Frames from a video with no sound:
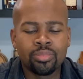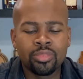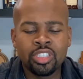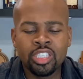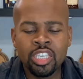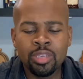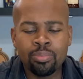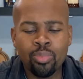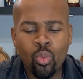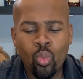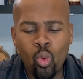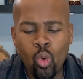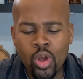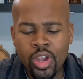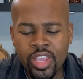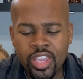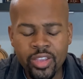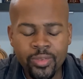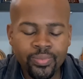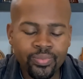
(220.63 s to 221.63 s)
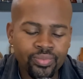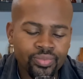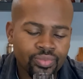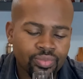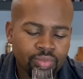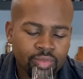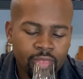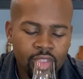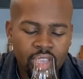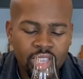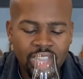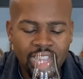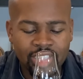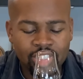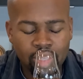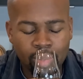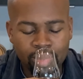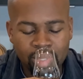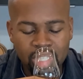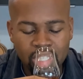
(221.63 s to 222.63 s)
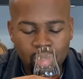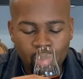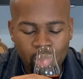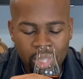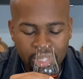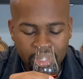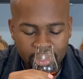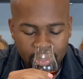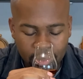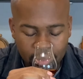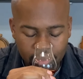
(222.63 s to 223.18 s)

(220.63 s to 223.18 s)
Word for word: deep woody, got some sweet.